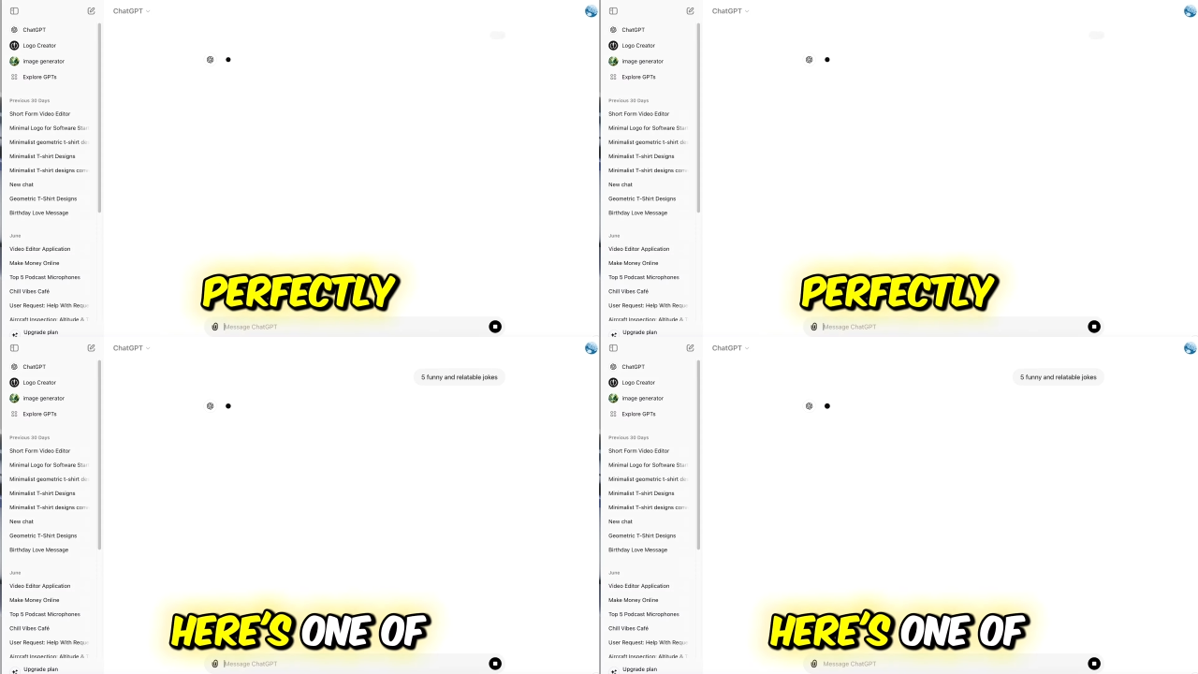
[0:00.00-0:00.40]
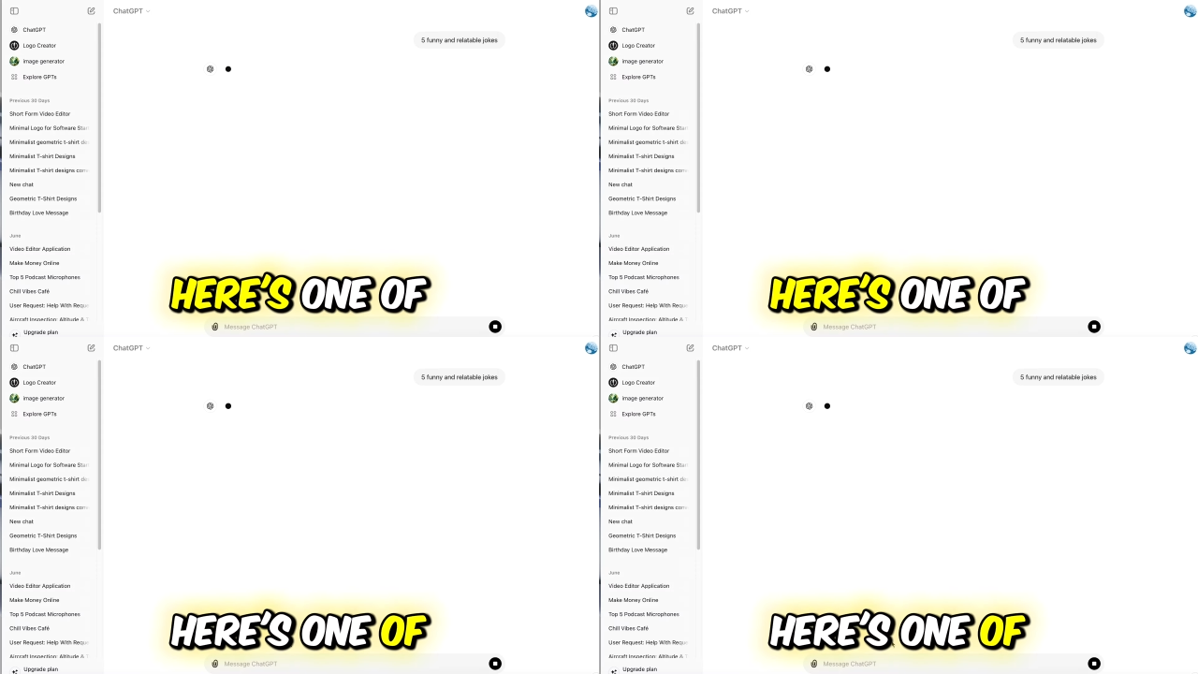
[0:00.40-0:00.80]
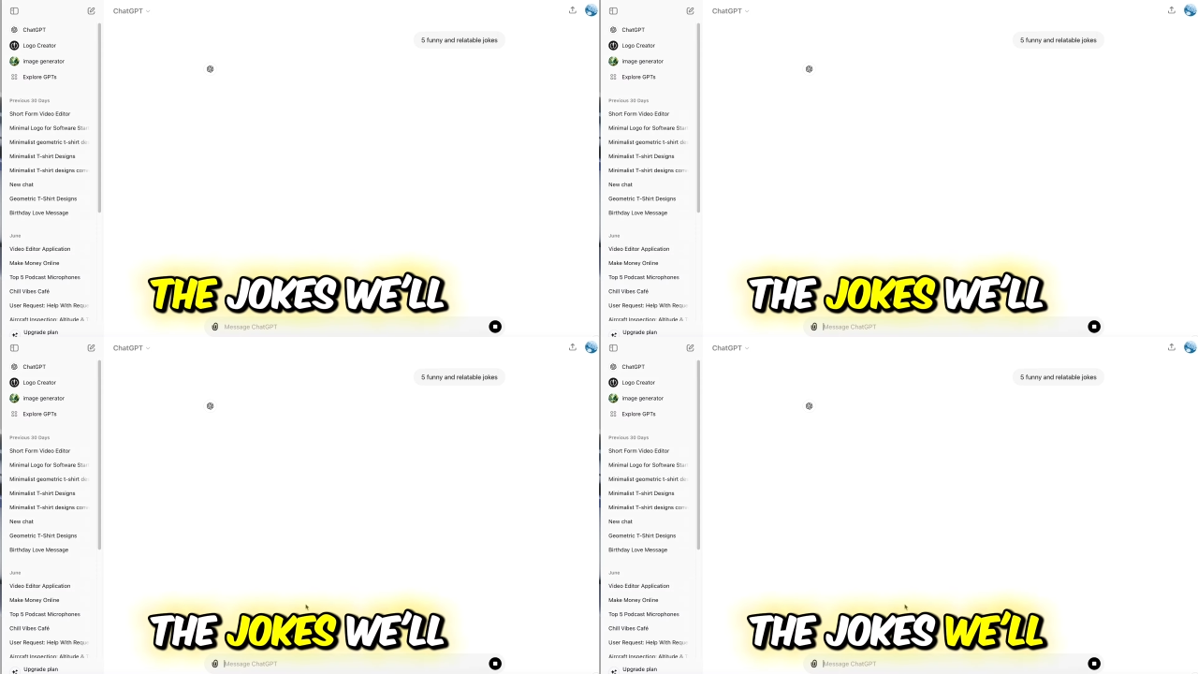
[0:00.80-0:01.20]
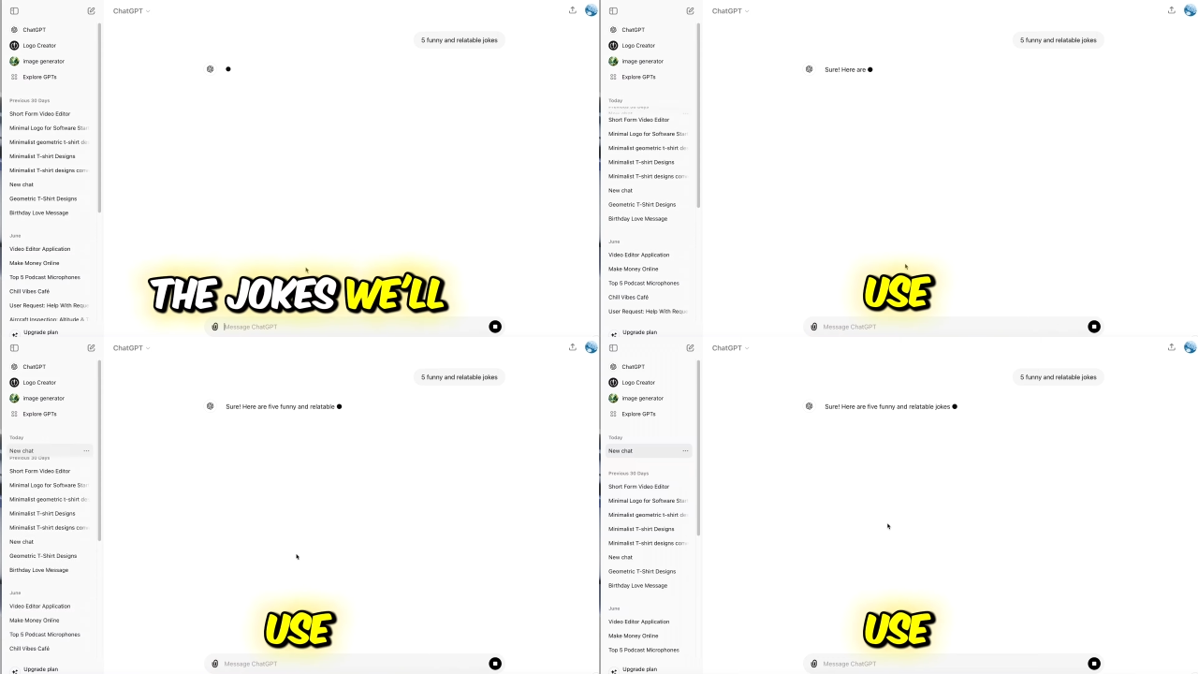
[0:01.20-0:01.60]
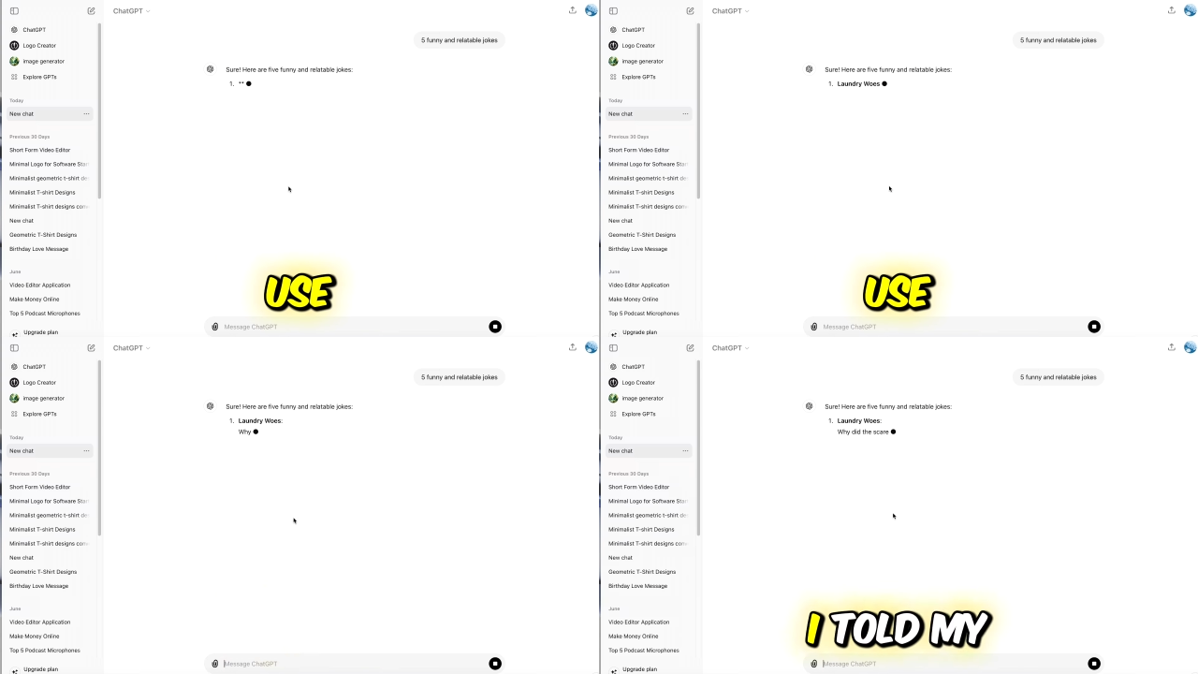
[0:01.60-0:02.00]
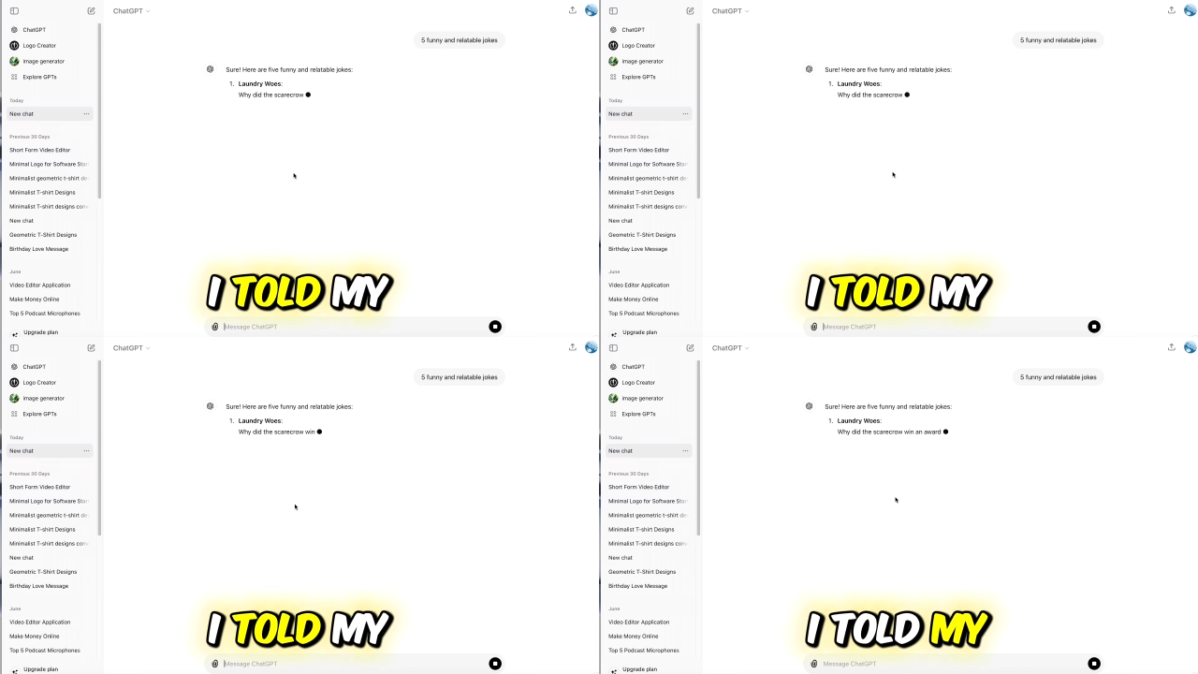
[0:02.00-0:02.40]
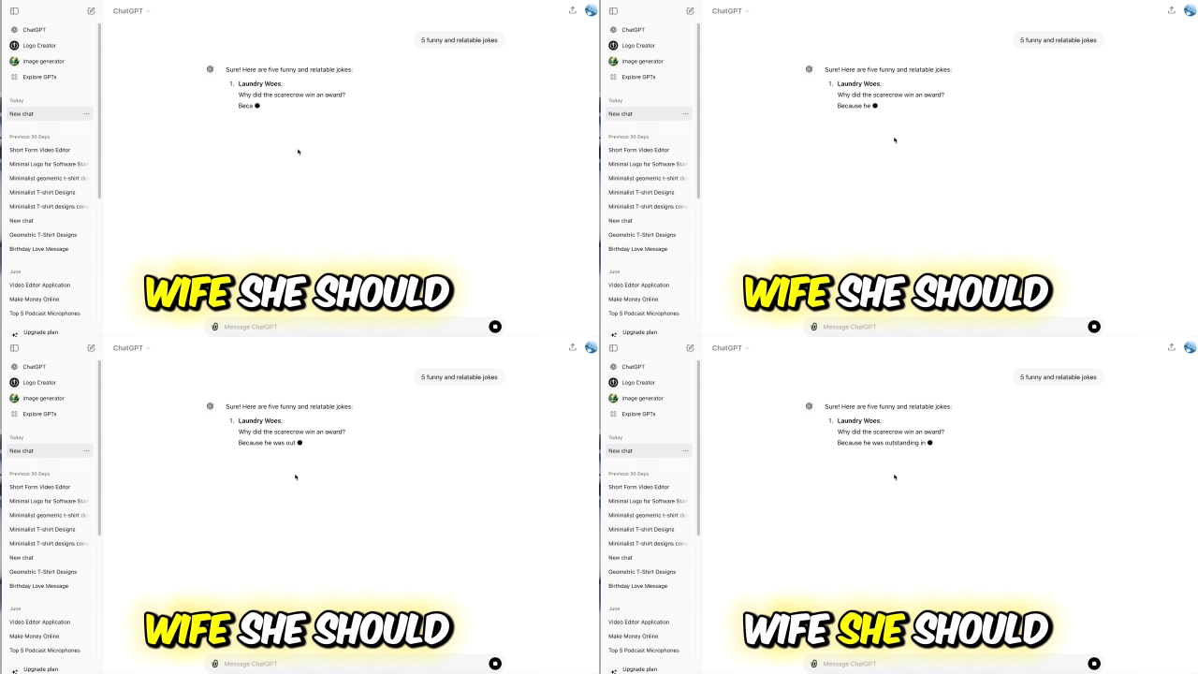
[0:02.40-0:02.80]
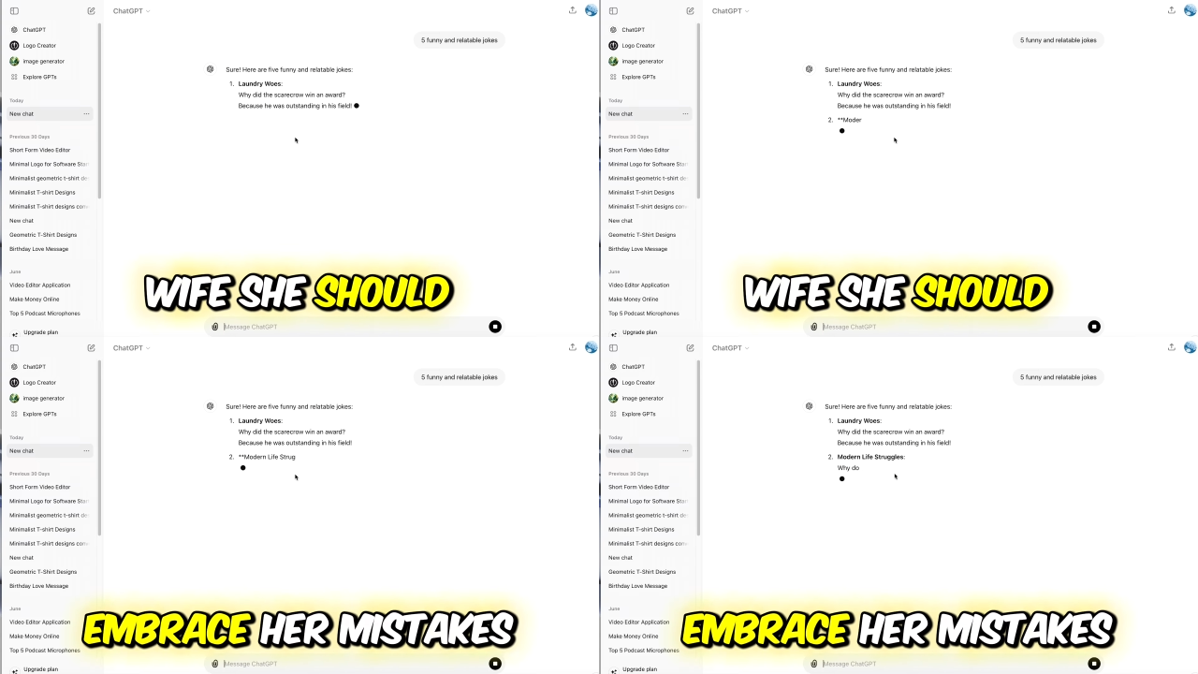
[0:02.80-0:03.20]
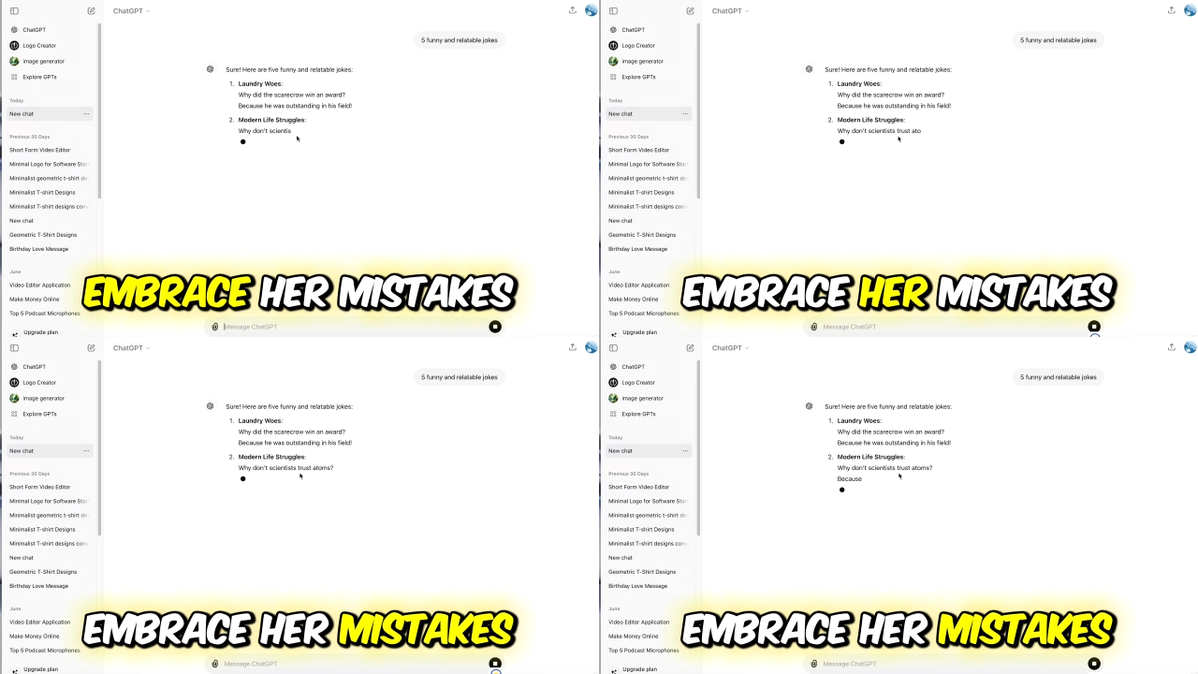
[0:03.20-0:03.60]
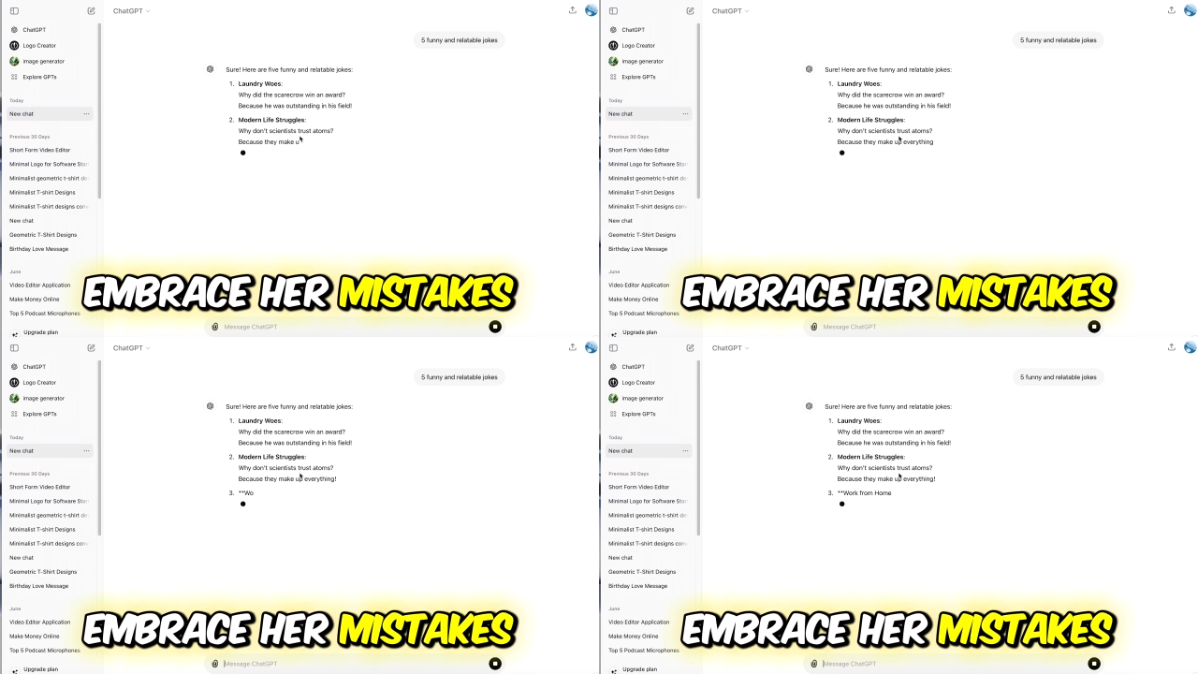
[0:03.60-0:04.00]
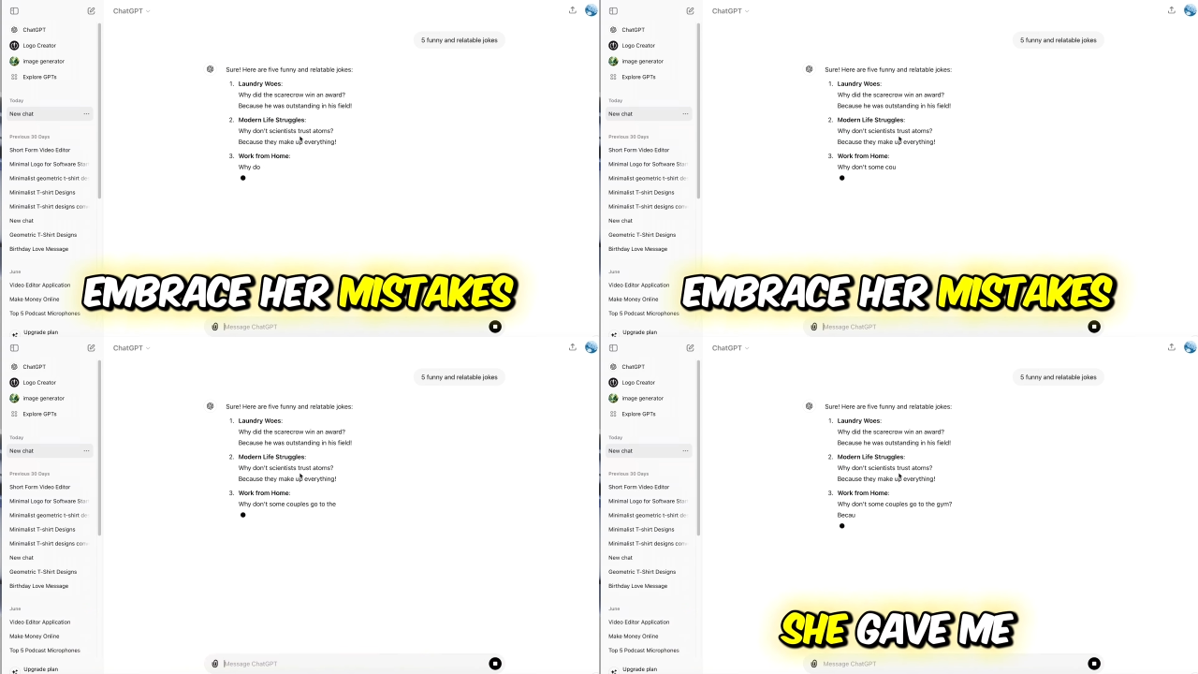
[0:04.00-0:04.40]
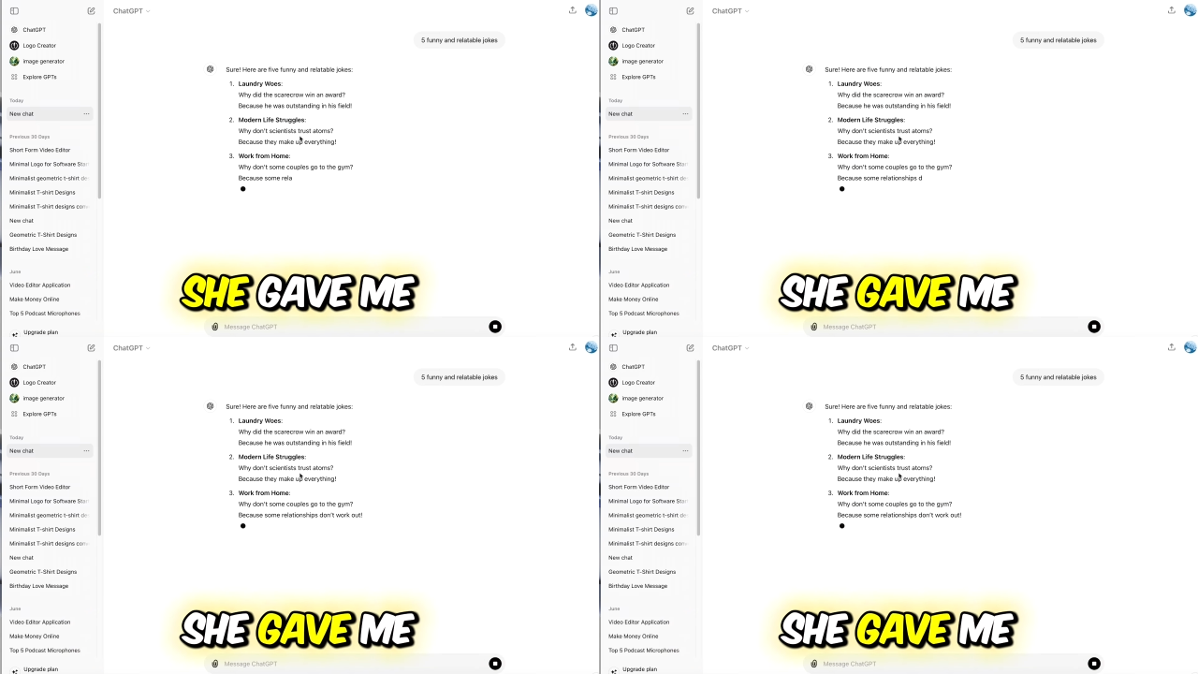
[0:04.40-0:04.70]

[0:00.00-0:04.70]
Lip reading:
(no speaker visible)